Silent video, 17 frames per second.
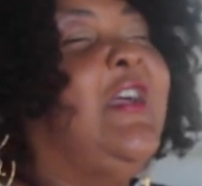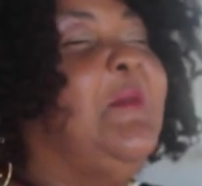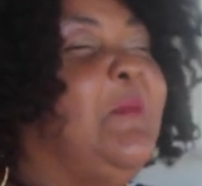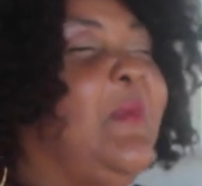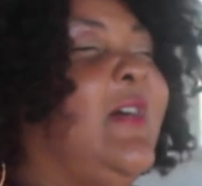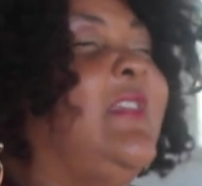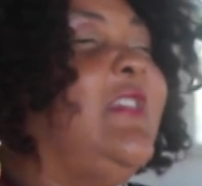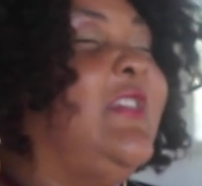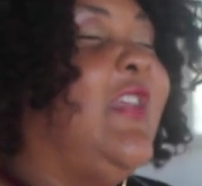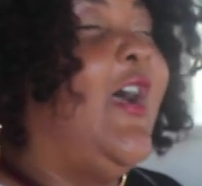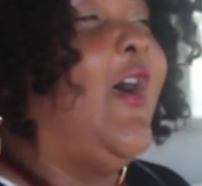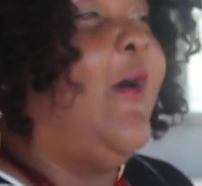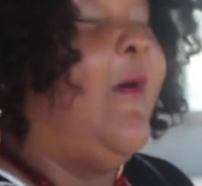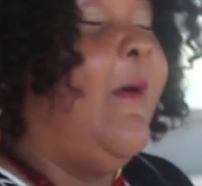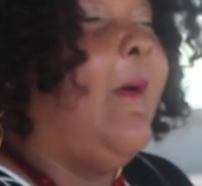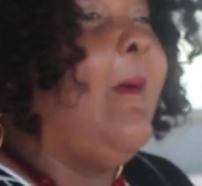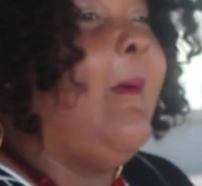Nah, but, I'll know,
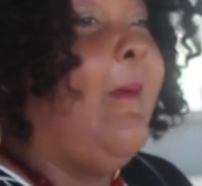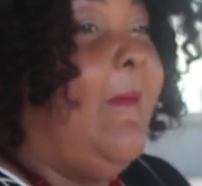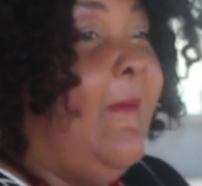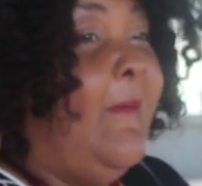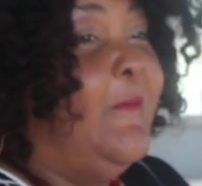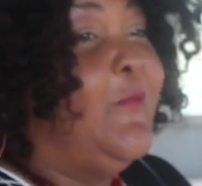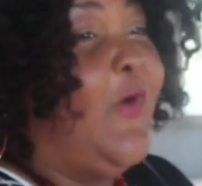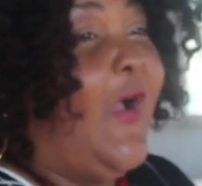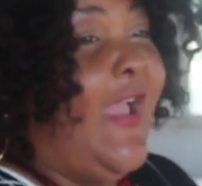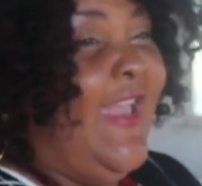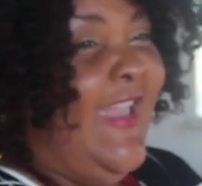whip his ass in the corner.